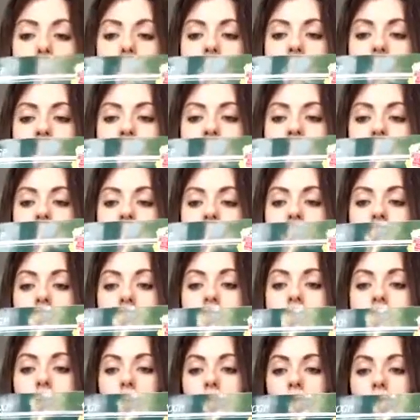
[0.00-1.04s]
maths,
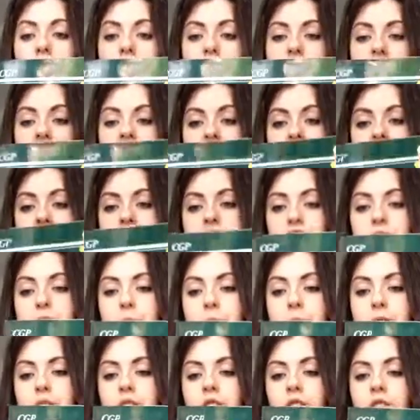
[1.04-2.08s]
which is
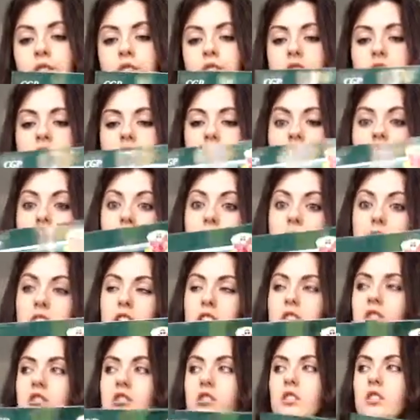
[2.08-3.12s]
foundation one, because I do
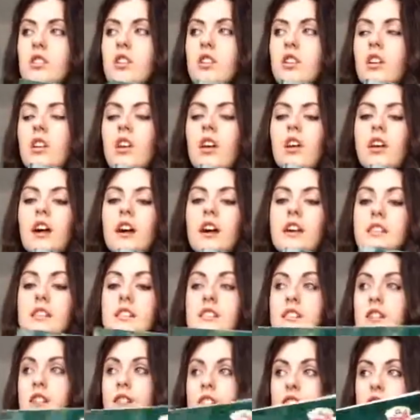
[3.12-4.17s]
foundation.
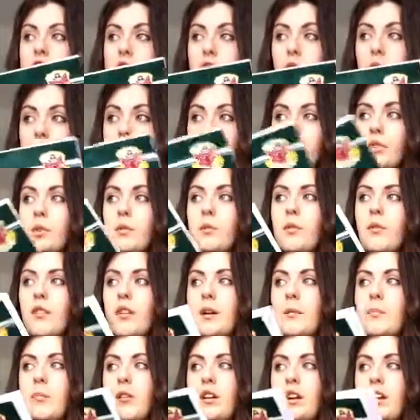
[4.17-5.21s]
As I told you, I'm not
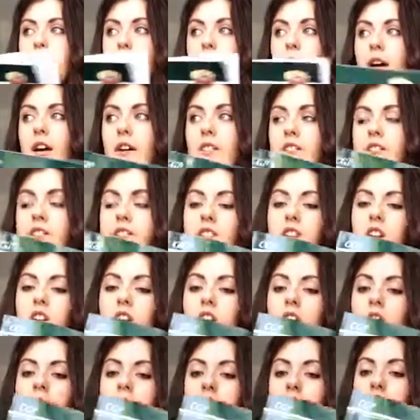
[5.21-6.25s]
very bright at maths,
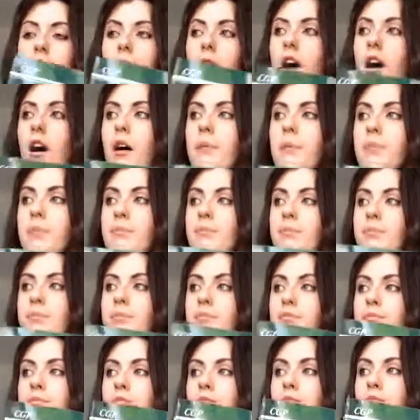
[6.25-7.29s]
but
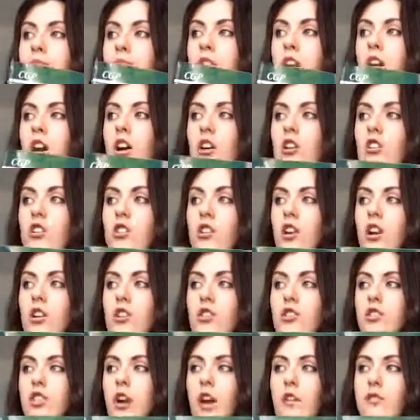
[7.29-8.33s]
I
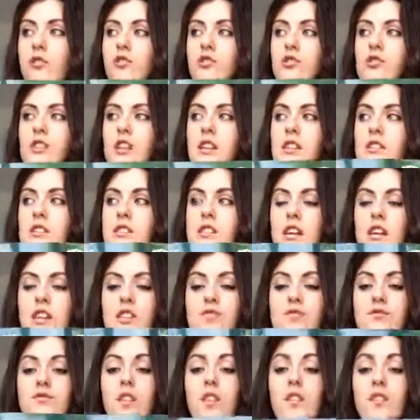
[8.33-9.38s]
have used this.
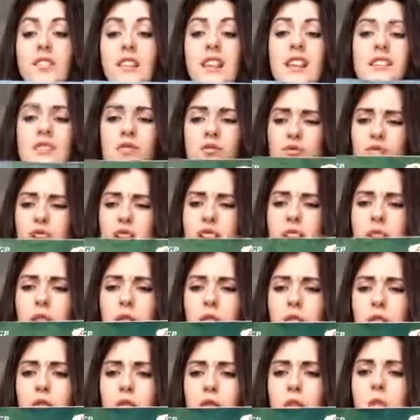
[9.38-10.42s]
In fact, these are really
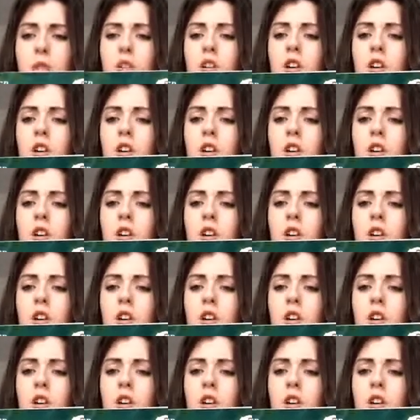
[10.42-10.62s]
helpful.